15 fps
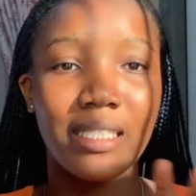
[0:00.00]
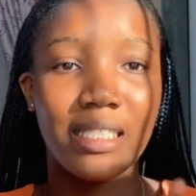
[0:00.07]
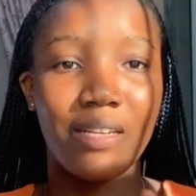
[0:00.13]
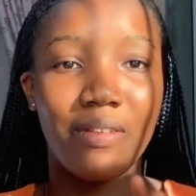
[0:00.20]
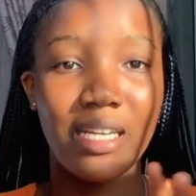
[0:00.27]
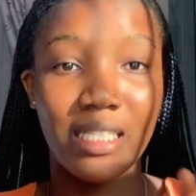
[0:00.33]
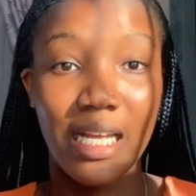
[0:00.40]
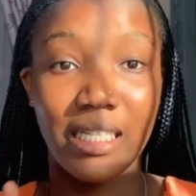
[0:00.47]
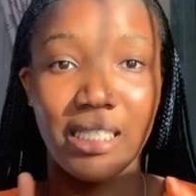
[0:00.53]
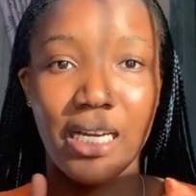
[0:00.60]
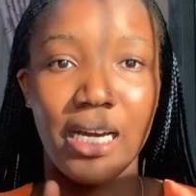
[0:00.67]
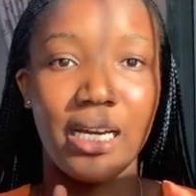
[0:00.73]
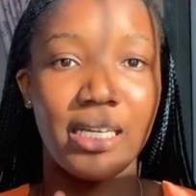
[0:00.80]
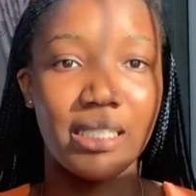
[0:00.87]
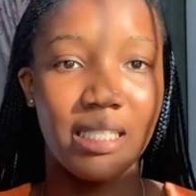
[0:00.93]
they write like
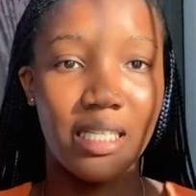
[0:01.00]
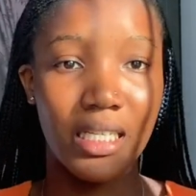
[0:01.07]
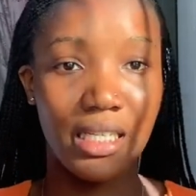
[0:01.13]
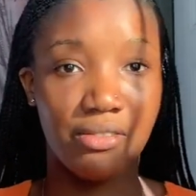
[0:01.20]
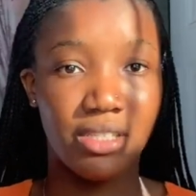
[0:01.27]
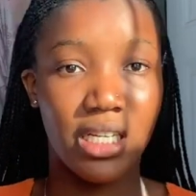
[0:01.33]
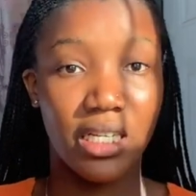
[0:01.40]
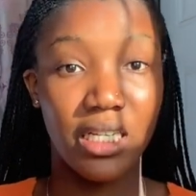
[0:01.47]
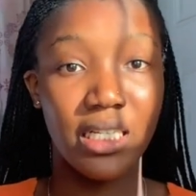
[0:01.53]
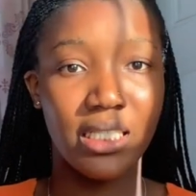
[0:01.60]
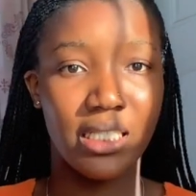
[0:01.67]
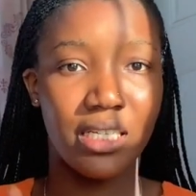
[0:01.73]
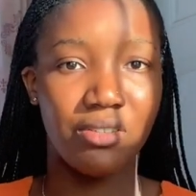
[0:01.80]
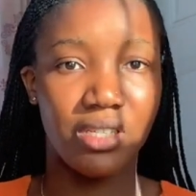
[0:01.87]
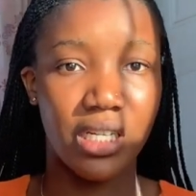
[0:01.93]
the ingredient
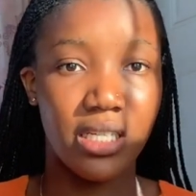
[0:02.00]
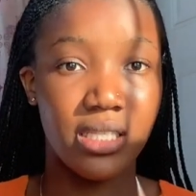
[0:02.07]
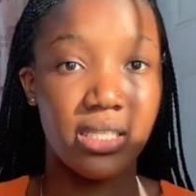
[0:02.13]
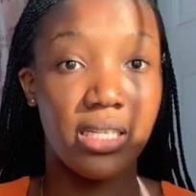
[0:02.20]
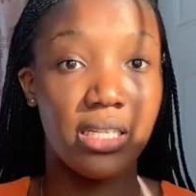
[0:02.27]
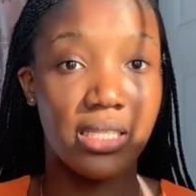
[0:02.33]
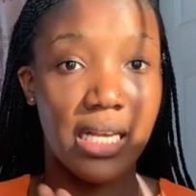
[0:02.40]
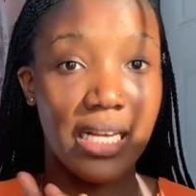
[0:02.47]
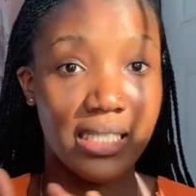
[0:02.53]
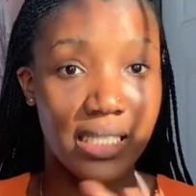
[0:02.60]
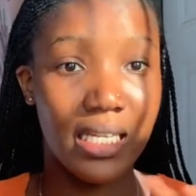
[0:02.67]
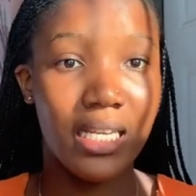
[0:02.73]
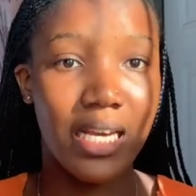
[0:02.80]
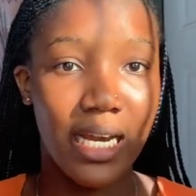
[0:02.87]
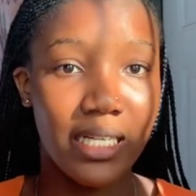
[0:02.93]
list ingredients, this
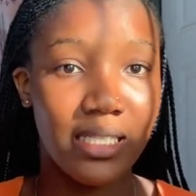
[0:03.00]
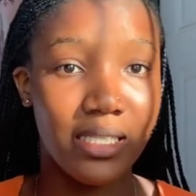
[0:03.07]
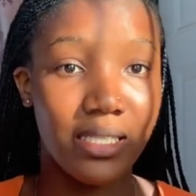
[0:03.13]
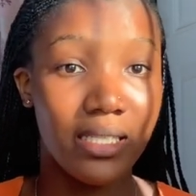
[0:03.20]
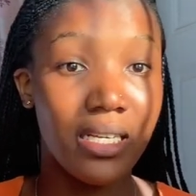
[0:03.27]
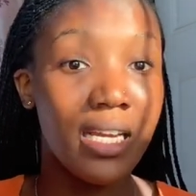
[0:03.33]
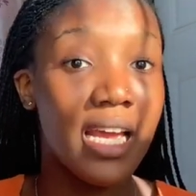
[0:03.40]
azelaic acid.